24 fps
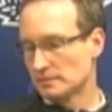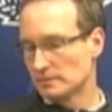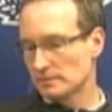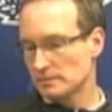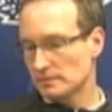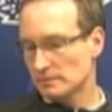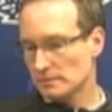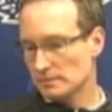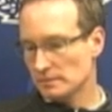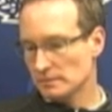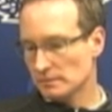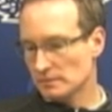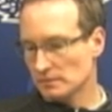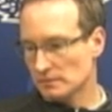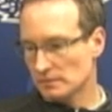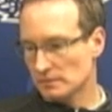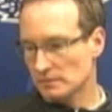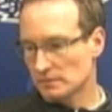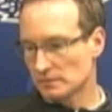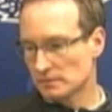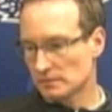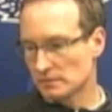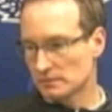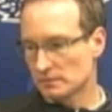
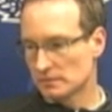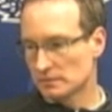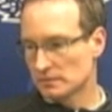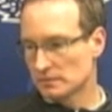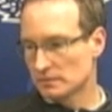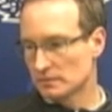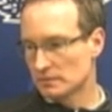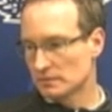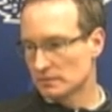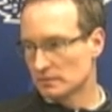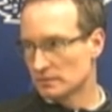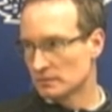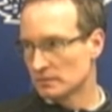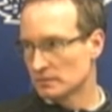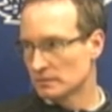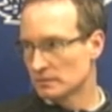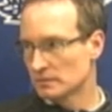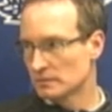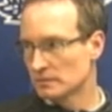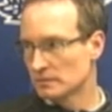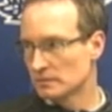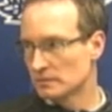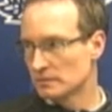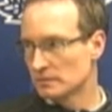
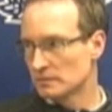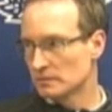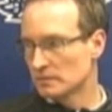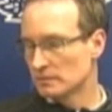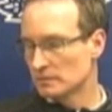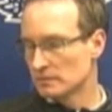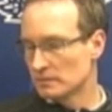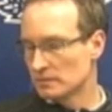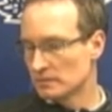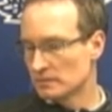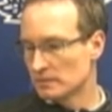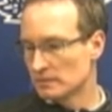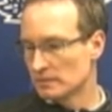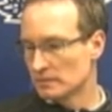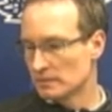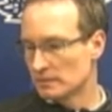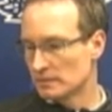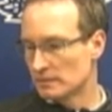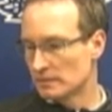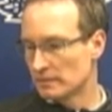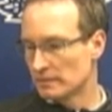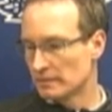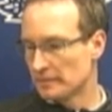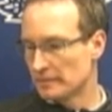
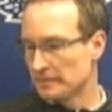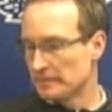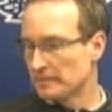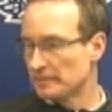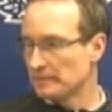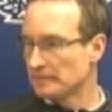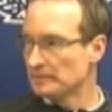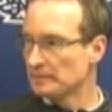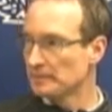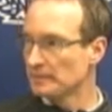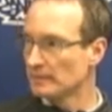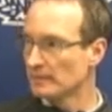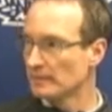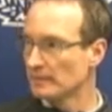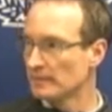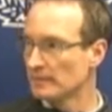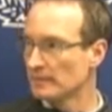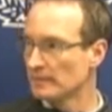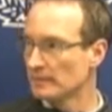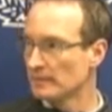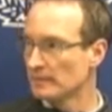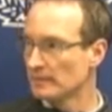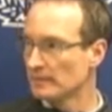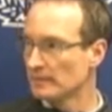[no speech]